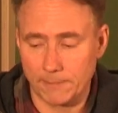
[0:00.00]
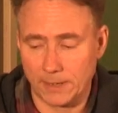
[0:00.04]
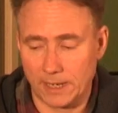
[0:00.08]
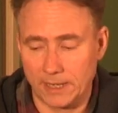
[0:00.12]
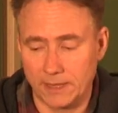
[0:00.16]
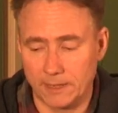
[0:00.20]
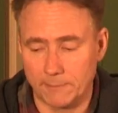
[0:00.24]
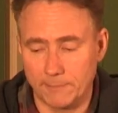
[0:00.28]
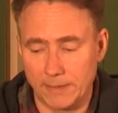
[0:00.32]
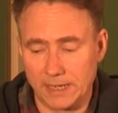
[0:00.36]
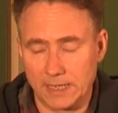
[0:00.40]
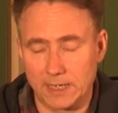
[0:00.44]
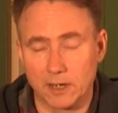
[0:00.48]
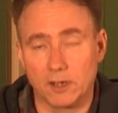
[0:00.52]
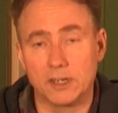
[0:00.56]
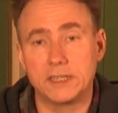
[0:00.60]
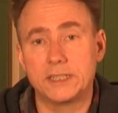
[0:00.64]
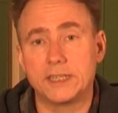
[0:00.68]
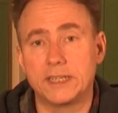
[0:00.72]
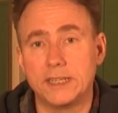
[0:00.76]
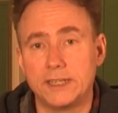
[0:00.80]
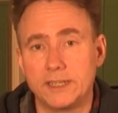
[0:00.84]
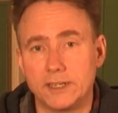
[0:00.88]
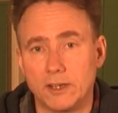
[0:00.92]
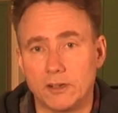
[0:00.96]
In the
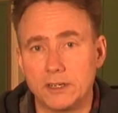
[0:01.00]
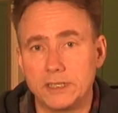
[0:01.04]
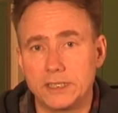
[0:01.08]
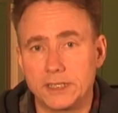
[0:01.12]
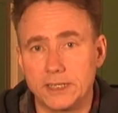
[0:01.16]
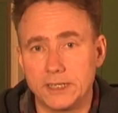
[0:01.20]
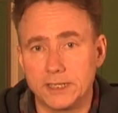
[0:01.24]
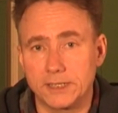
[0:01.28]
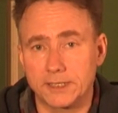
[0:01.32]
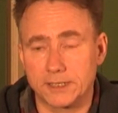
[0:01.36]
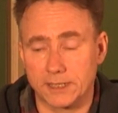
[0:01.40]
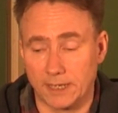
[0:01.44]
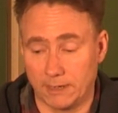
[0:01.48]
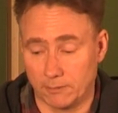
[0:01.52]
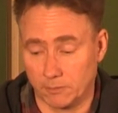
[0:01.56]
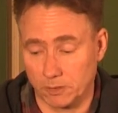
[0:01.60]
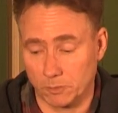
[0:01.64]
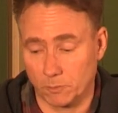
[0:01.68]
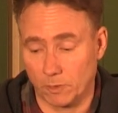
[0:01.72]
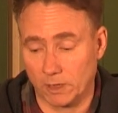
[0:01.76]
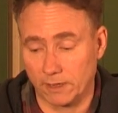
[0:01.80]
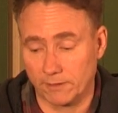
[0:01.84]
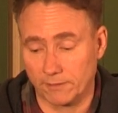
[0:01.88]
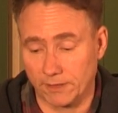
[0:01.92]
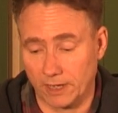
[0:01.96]
mid-1990s, it was
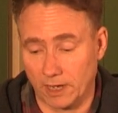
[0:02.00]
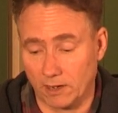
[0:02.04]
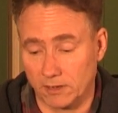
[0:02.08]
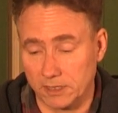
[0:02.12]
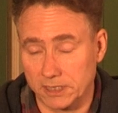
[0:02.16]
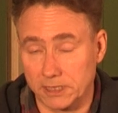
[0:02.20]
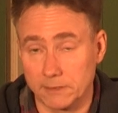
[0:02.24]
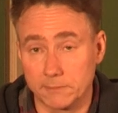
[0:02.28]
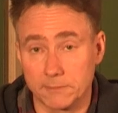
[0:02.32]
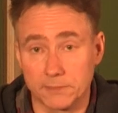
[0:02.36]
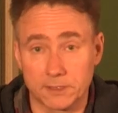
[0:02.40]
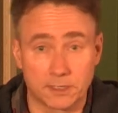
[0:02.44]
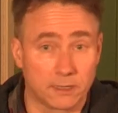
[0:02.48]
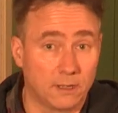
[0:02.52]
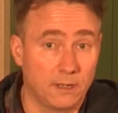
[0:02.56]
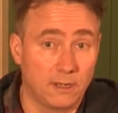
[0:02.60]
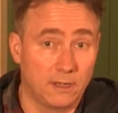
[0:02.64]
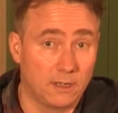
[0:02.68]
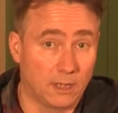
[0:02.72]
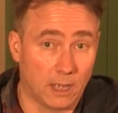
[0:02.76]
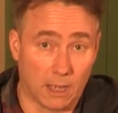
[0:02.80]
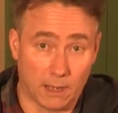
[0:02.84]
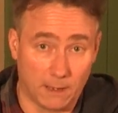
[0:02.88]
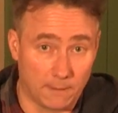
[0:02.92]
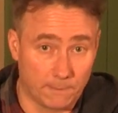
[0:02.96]
one of the items
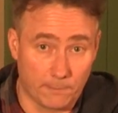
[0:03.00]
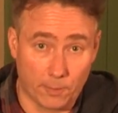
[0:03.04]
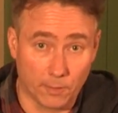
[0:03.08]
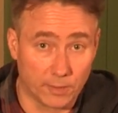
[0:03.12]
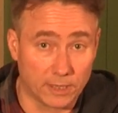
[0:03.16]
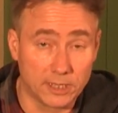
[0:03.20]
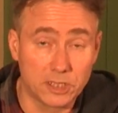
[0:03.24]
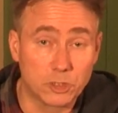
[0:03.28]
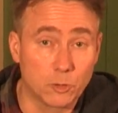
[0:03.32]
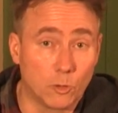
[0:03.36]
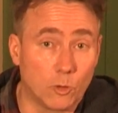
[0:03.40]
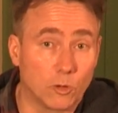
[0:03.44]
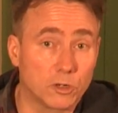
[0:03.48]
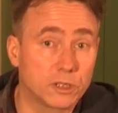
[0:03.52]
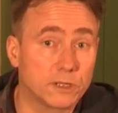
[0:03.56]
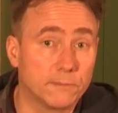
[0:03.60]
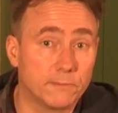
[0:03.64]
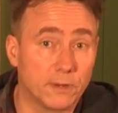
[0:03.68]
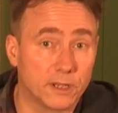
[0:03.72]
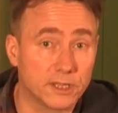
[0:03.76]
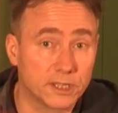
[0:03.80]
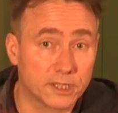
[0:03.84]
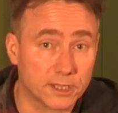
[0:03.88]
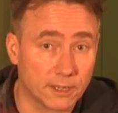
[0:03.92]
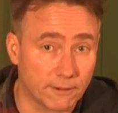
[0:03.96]
put into auction
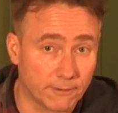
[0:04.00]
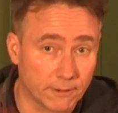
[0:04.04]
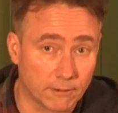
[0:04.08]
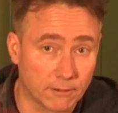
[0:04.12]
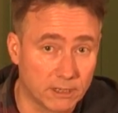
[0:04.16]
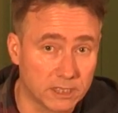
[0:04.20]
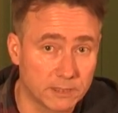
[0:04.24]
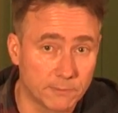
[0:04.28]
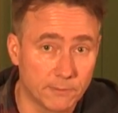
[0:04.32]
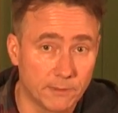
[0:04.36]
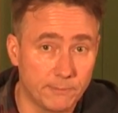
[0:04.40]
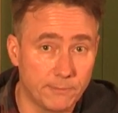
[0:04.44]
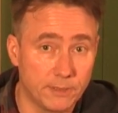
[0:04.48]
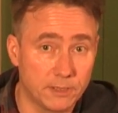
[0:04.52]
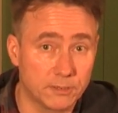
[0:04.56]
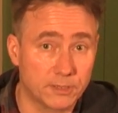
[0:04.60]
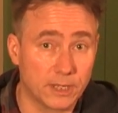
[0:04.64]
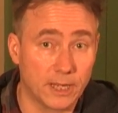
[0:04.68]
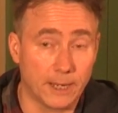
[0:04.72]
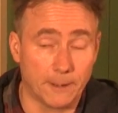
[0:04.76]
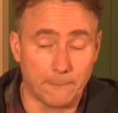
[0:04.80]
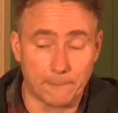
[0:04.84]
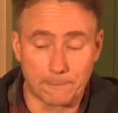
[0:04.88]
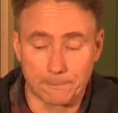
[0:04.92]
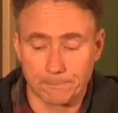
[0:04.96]
by the Suffolk Regiment
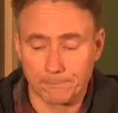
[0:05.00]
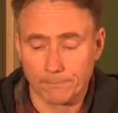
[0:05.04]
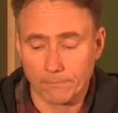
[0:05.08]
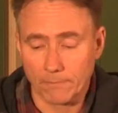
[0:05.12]
Museum.